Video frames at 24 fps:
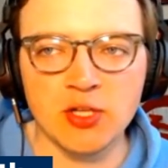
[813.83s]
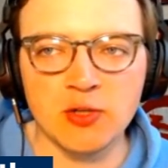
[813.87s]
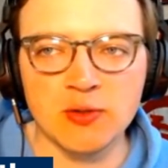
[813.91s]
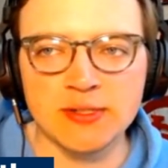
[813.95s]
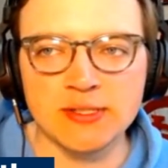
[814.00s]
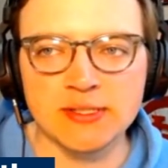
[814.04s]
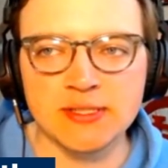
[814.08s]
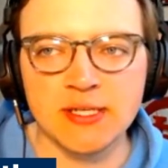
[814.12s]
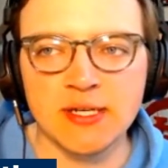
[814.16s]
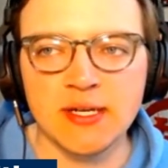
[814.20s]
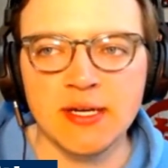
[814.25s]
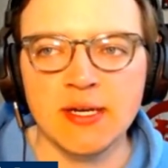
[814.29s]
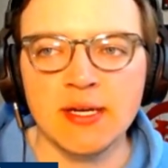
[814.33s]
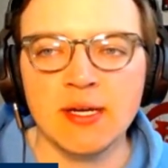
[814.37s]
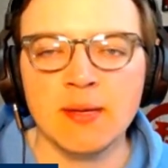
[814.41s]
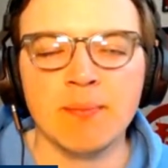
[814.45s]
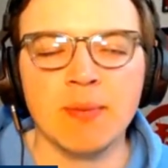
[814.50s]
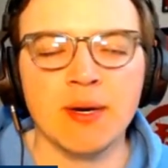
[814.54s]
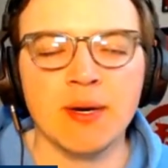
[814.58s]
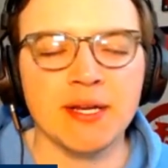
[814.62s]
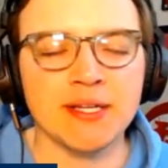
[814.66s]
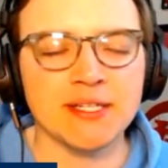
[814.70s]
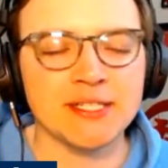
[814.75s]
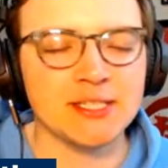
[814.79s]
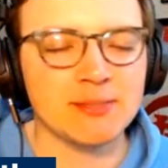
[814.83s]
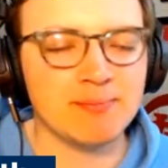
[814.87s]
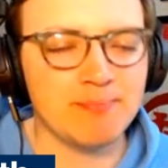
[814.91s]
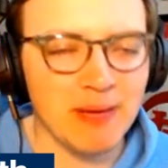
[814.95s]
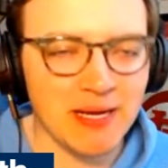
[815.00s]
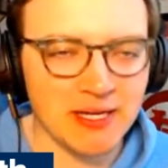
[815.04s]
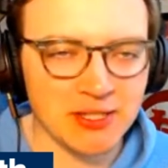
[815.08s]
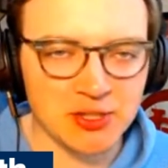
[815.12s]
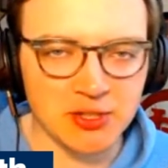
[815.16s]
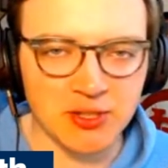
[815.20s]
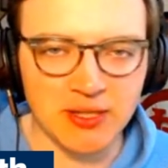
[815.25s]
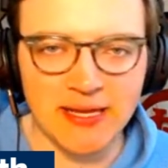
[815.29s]
Louis, but
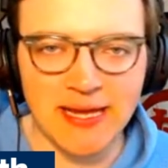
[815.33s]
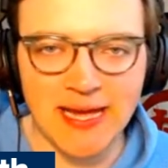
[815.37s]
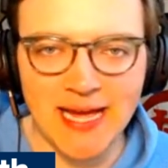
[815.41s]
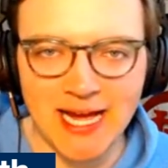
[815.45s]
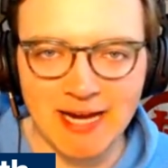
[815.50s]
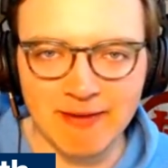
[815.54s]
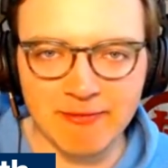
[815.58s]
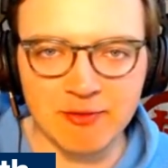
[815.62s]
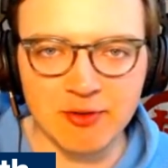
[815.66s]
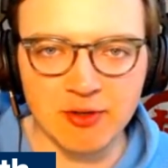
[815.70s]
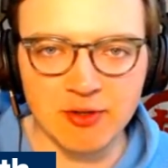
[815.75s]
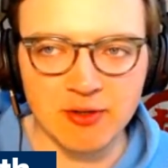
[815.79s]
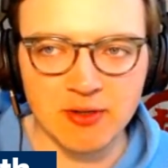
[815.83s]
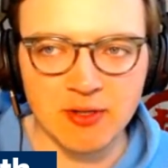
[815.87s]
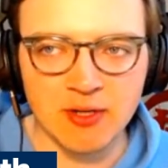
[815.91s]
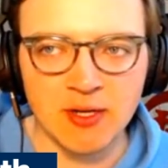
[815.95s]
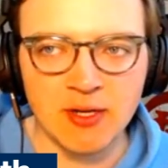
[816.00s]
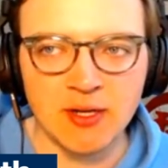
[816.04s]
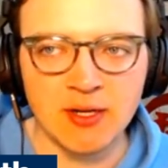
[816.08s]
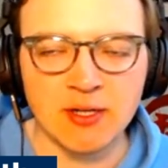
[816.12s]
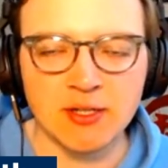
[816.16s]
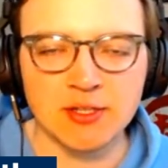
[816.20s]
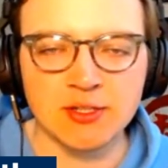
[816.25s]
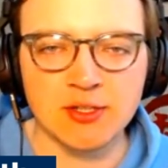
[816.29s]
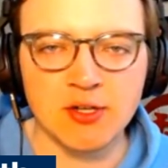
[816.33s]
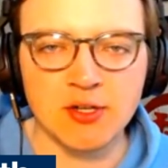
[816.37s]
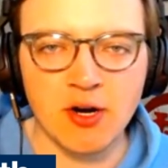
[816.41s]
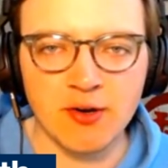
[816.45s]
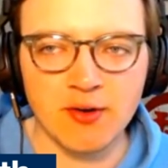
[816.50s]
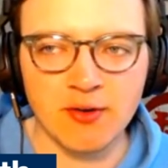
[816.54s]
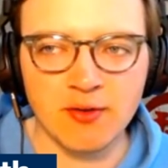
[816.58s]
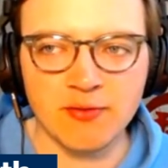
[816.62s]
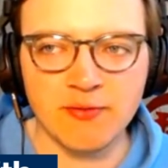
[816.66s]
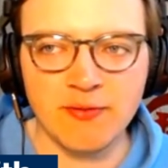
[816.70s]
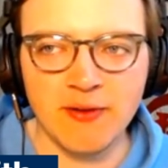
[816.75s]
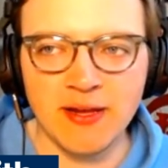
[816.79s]
especially after, because
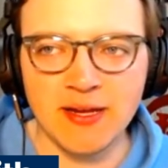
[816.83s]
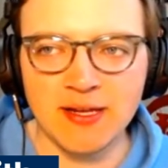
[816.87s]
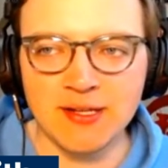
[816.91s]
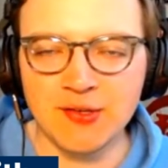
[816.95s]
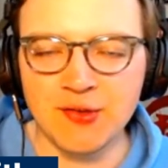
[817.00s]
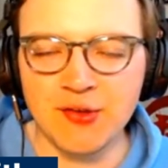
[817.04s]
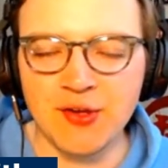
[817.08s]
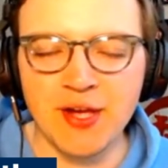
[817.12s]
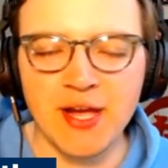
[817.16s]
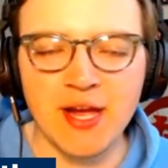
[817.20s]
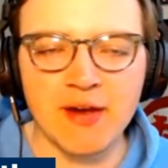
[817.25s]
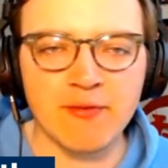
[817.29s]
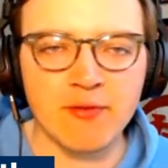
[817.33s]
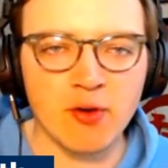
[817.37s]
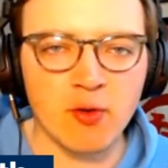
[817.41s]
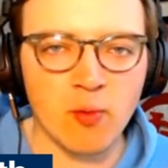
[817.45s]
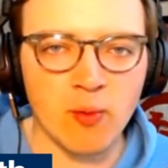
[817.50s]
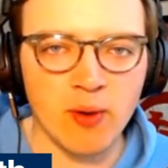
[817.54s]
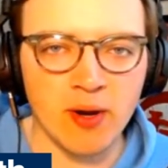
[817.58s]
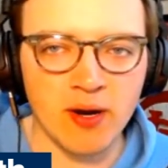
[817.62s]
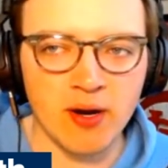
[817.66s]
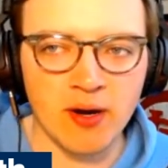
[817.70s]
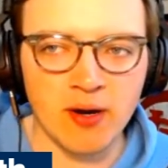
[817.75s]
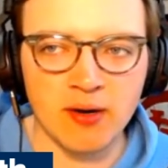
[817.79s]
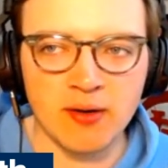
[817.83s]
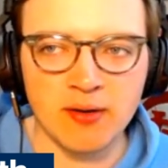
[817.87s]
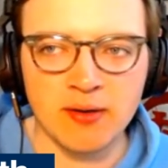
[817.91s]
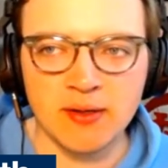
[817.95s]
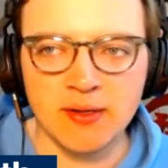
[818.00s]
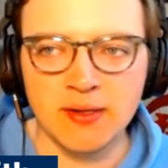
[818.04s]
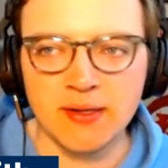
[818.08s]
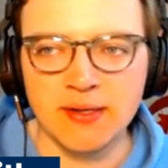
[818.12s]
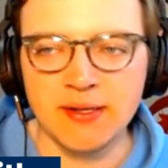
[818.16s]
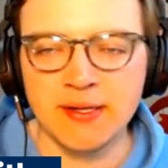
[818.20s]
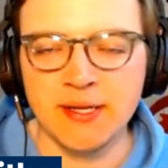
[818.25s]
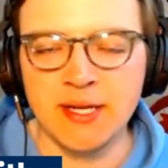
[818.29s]
Cardinal fans everywhere,
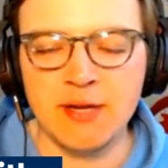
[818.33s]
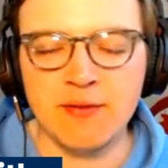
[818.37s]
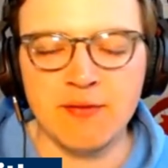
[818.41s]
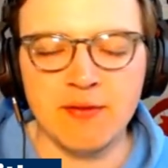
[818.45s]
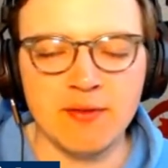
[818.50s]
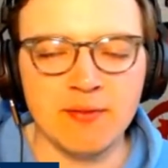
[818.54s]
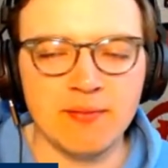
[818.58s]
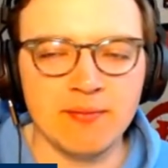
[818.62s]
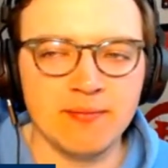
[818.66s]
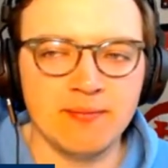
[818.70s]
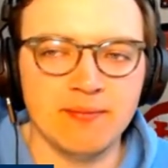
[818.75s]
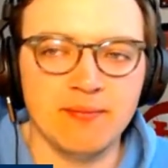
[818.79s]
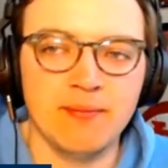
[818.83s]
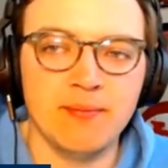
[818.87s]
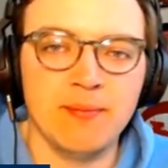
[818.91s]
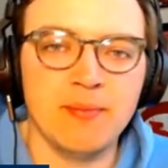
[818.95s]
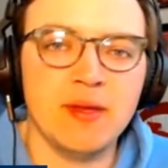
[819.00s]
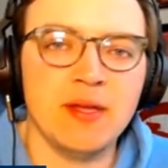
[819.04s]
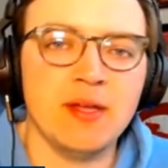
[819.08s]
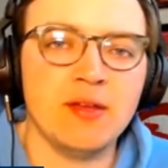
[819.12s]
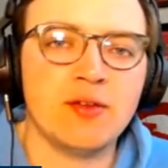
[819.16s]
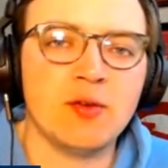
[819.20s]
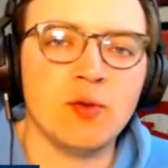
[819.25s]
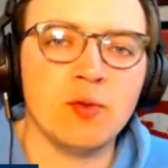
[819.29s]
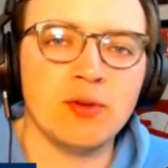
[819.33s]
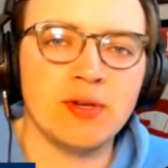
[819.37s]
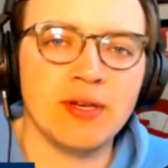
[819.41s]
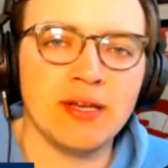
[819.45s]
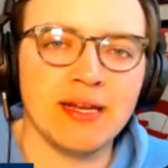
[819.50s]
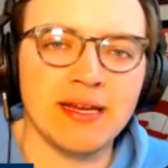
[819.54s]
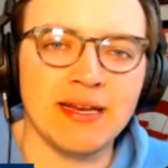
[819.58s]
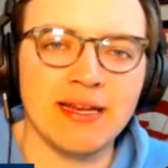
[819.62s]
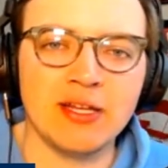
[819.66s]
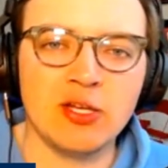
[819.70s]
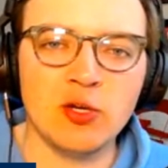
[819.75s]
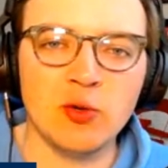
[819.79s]
even me to
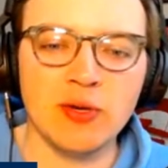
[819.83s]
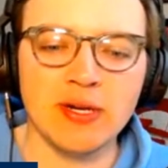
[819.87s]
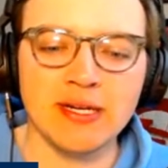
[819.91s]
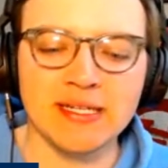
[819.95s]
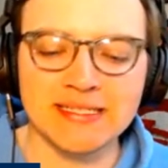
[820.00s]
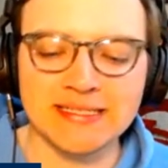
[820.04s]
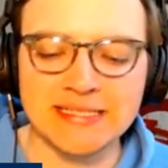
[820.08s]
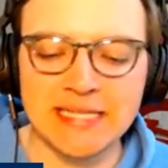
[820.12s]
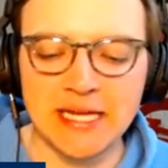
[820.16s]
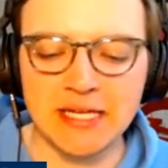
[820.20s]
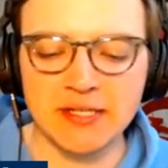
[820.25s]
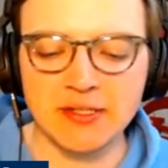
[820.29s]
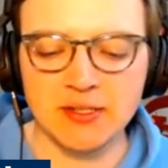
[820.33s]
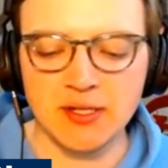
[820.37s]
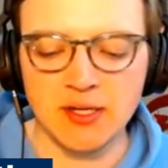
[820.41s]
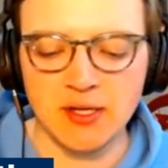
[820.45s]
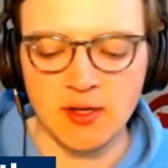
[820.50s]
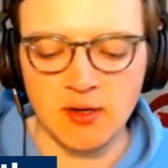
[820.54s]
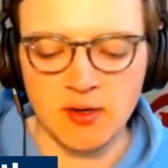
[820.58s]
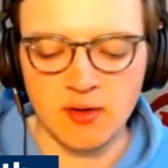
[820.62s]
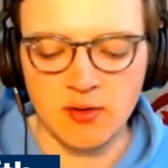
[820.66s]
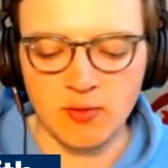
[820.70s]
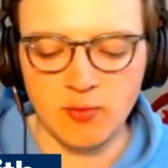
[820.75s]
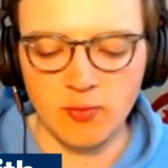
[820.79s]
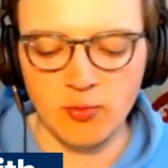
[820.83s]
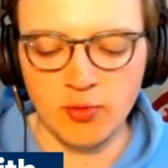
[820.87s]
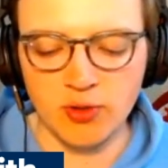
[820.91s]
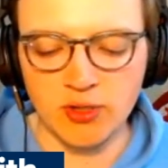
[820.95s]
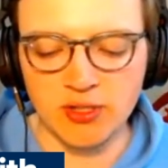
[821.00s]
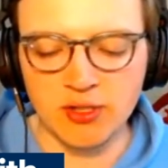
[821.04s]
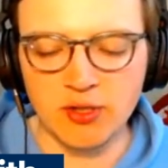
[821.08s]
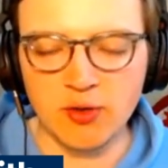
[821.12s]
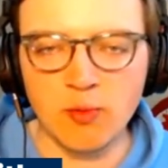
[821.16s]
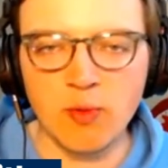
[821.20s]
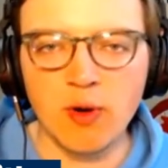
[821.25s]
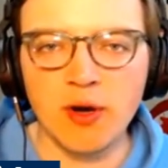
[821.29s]
an extent,
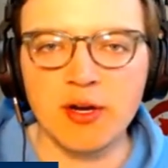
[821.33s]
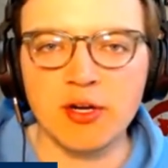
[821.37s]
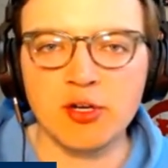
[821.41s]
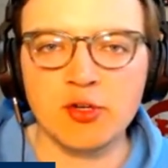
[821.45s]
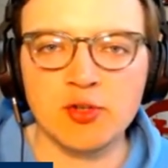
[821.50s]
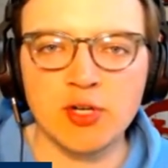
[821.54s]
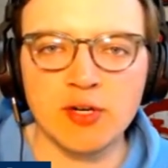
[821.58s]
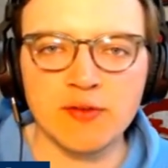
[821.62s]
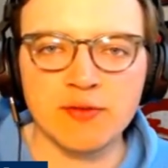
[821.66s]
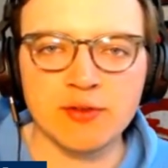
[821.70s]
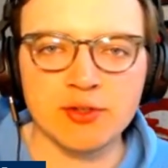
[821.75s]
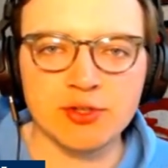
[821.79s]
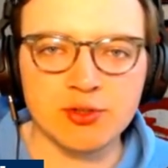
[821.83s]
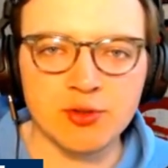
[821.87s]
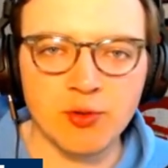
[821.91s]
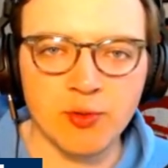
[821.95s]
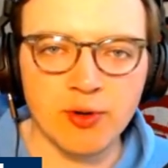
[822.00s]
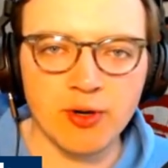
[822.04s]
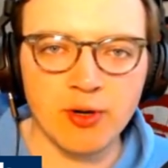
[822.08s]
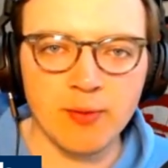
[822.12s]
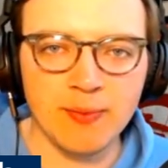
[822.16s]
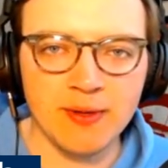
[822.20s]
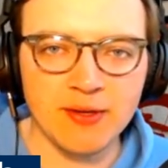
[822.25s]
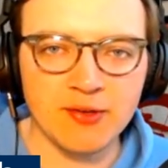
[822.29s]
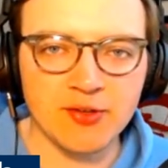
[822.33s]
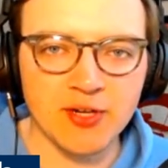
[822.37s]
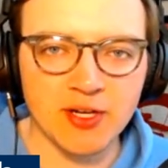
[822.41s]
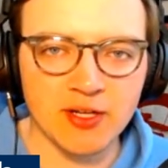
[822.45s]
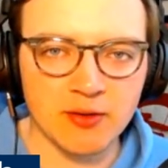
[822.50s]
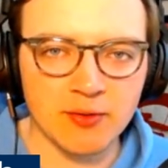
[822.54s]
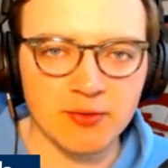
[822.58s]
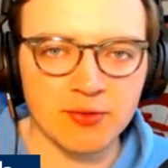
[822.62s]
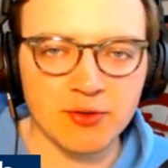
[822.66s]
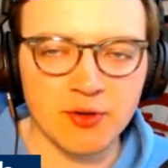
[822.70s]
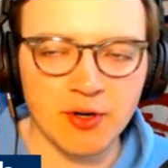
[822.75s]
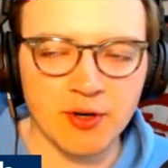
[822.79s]
really wanted Trevor Story to be a St.
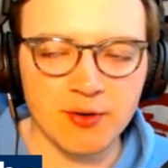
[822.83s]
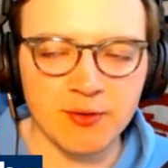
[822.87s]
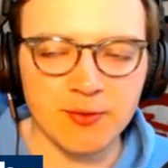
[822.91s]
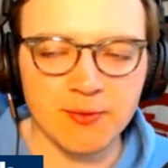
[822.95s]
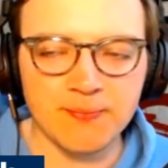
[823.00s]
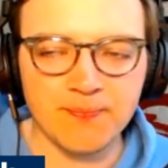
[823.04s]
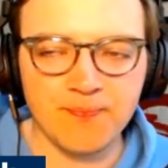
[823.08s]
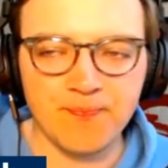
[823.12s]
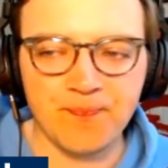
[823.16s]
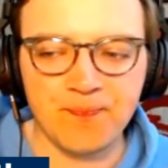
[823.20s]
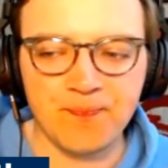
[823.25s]
Louis Cardinal.